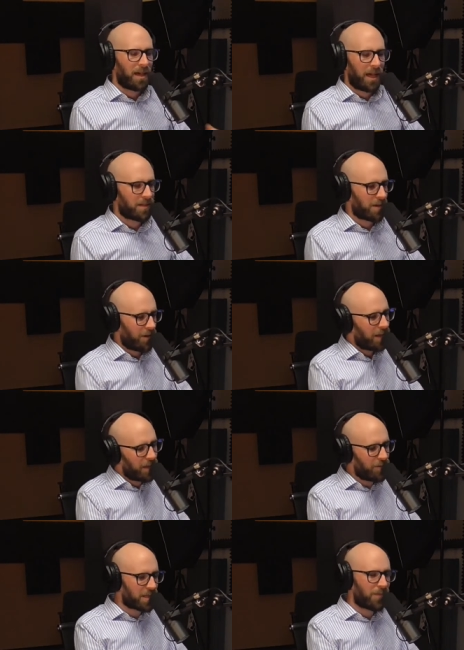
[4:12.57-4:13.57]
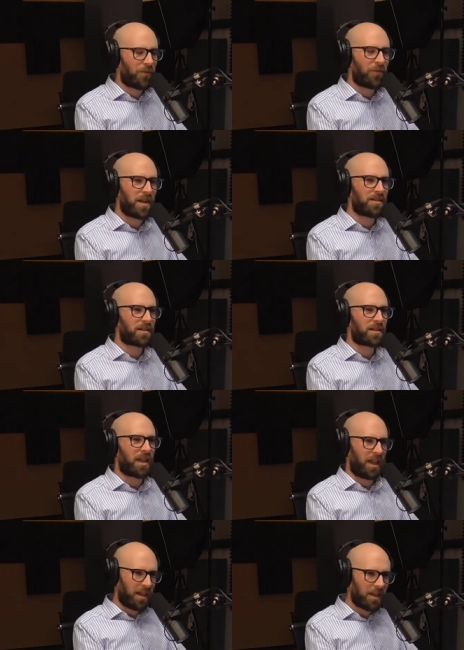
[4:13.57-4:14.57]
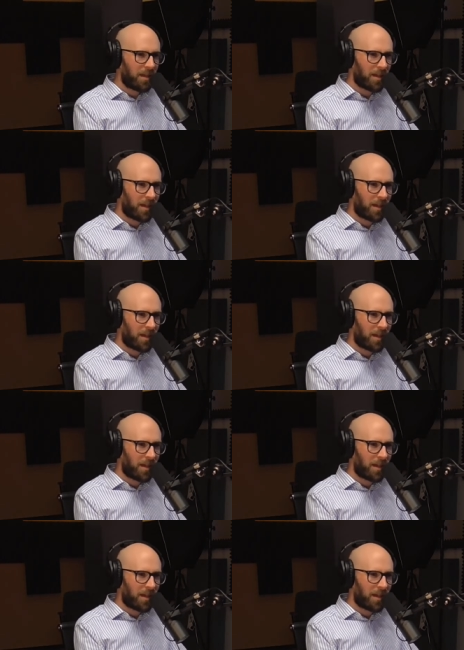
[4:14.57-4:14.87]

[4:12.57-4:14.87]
And so I think it was some French king.